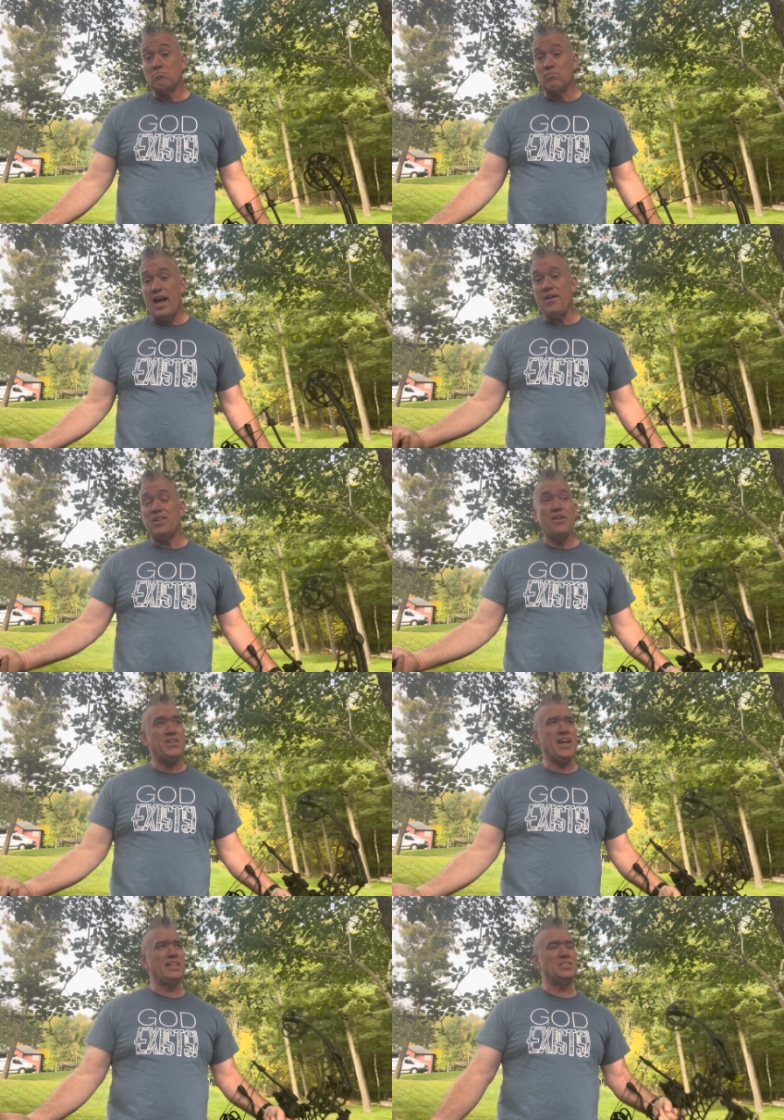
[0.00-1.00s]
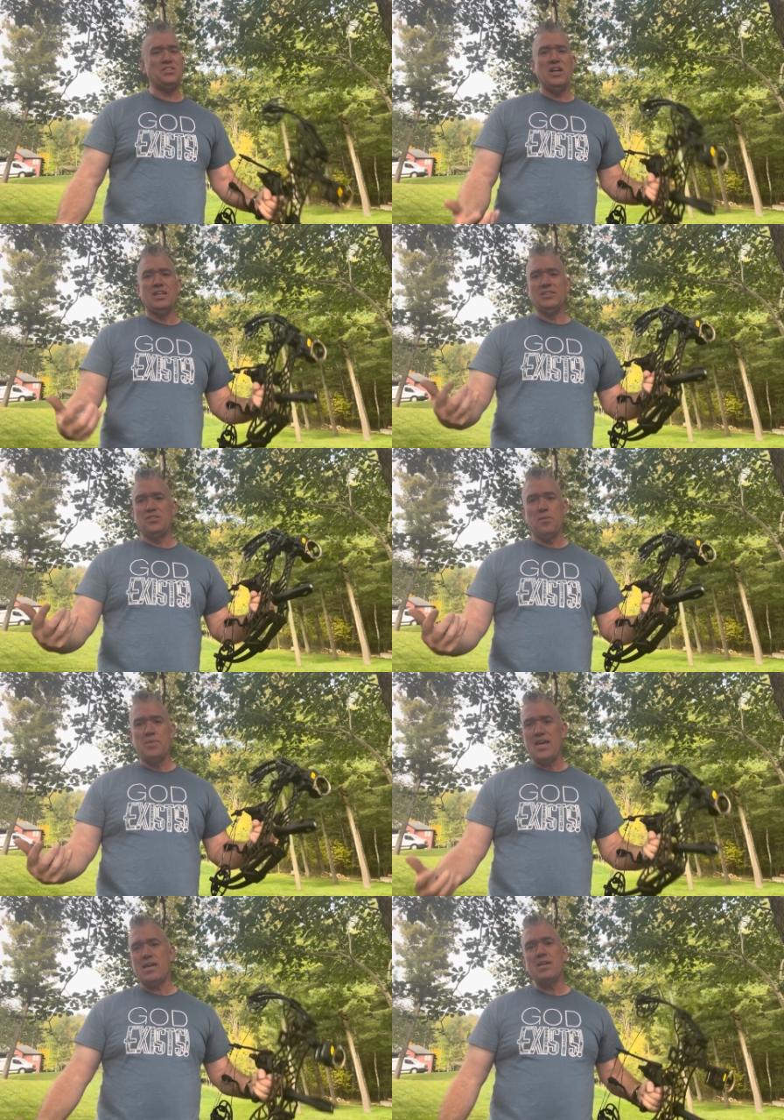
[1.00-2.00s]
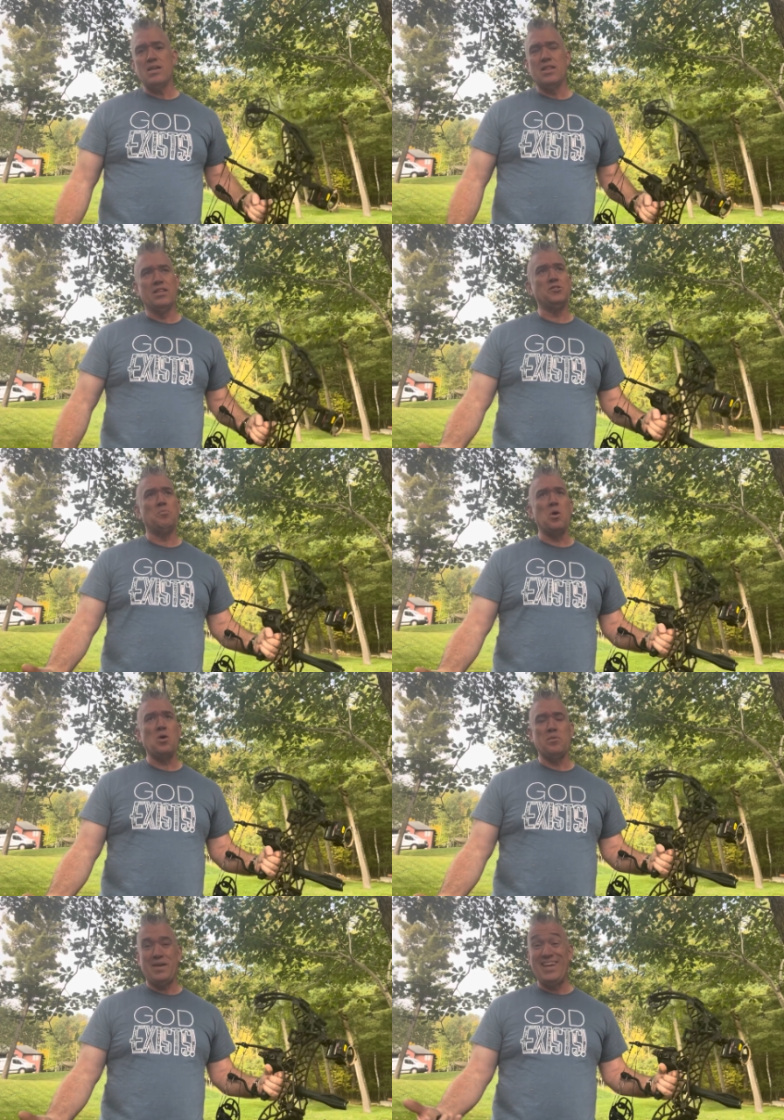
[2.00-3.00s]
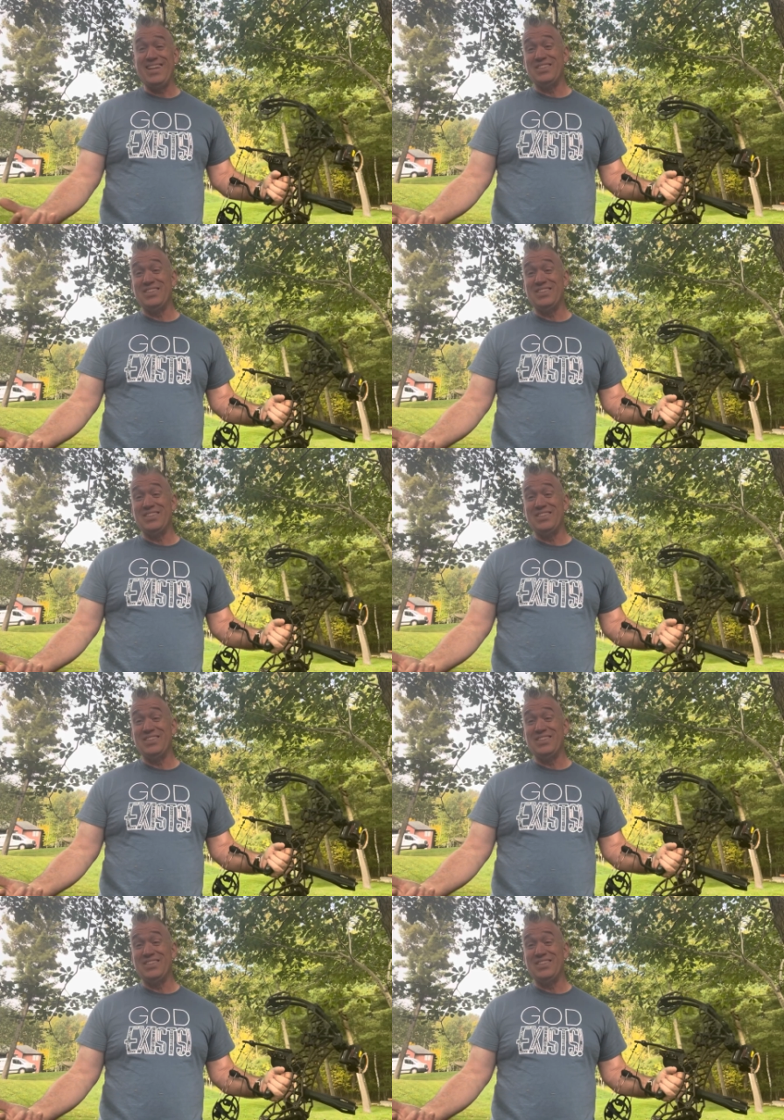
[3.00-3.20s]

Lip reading: And someday this bow could be his.